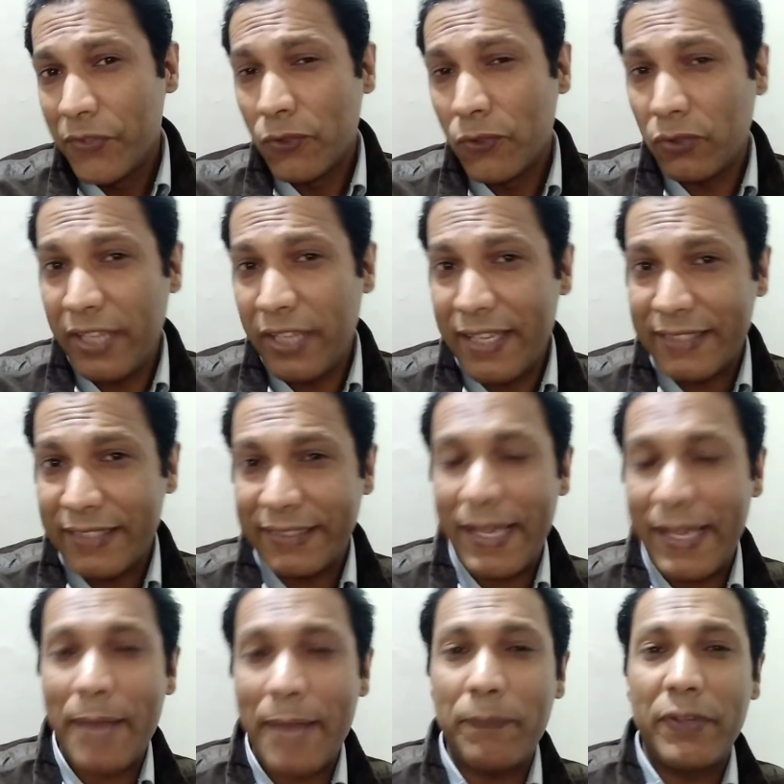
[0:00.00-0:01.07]
So things
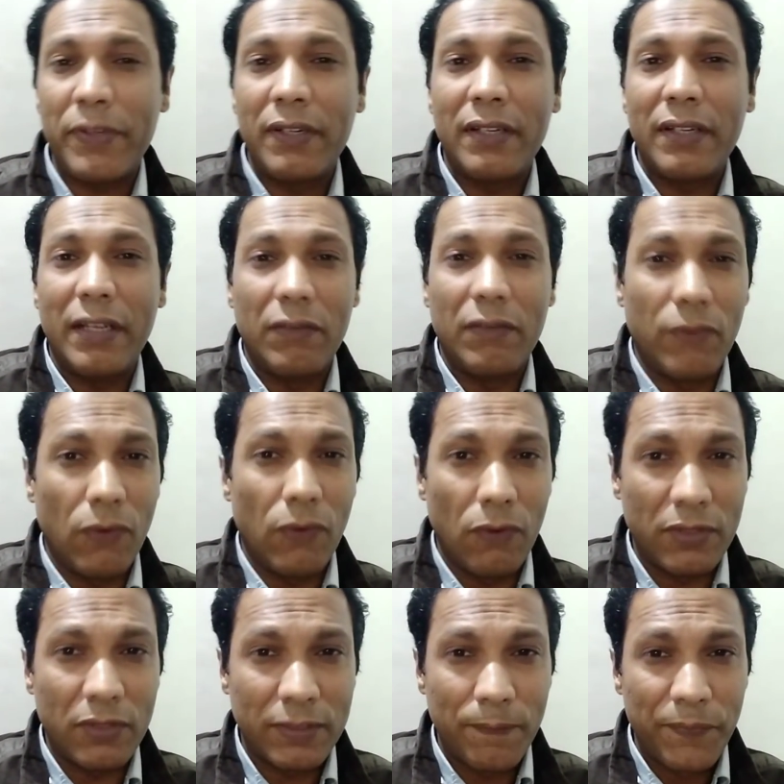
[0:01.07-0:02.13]
happen in
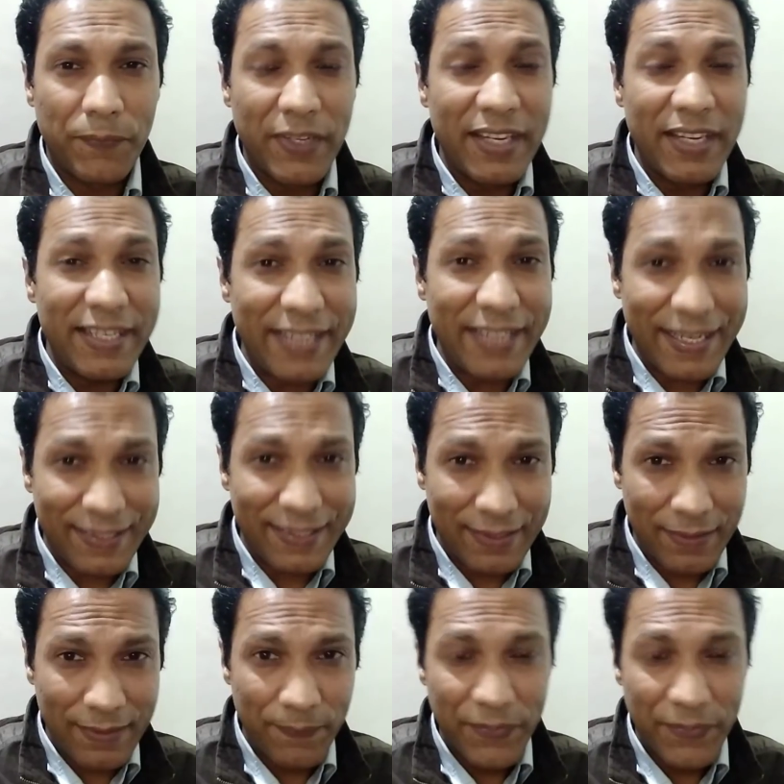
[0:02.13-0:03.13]
wars. Yes,